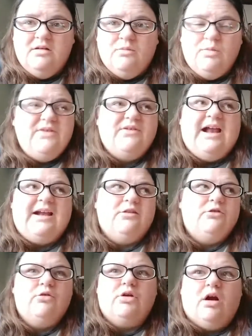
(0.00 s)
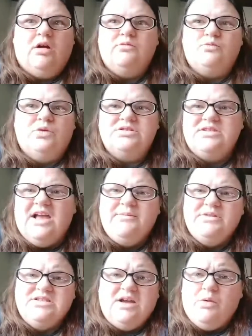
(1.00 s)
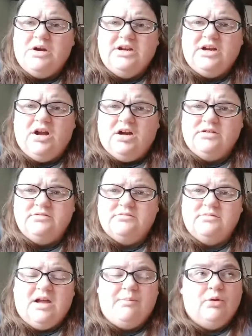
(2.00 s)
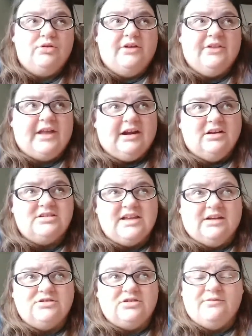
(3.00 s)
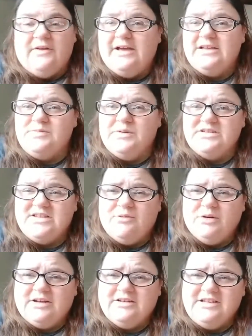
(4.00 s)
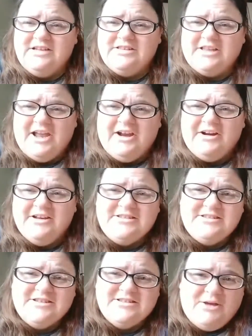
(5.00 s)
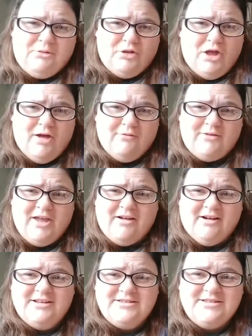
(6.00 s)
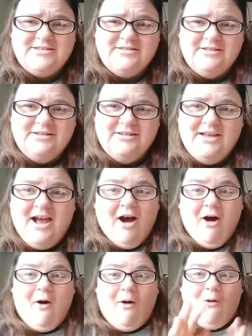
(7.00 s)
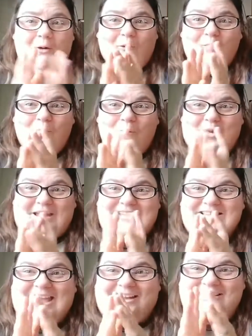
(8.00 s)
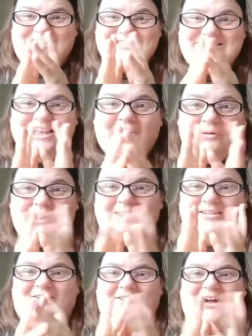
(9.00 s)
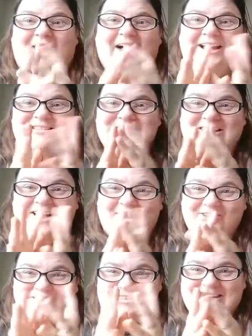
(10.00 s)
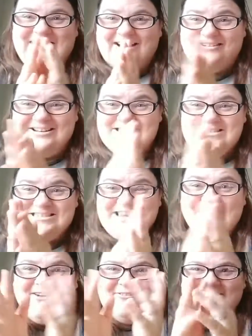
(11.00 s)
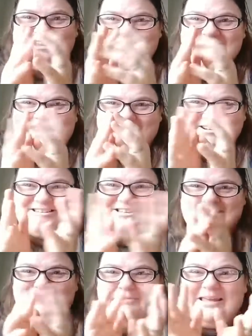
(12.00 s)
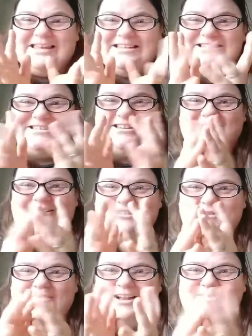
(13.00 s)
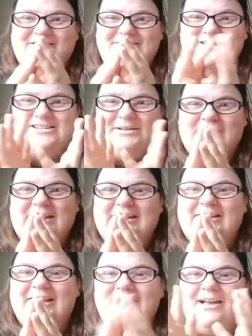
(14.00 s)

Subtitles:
We even had a little garden one time because I wanted a garden. I pulled all the carrots out too fast because I wanted to eat carrots because I love carrots. Ooh, we're getting carrots. We're getting all kinds of colors of carrots. We're getting carrots and beans that are all different colors, and I'm getting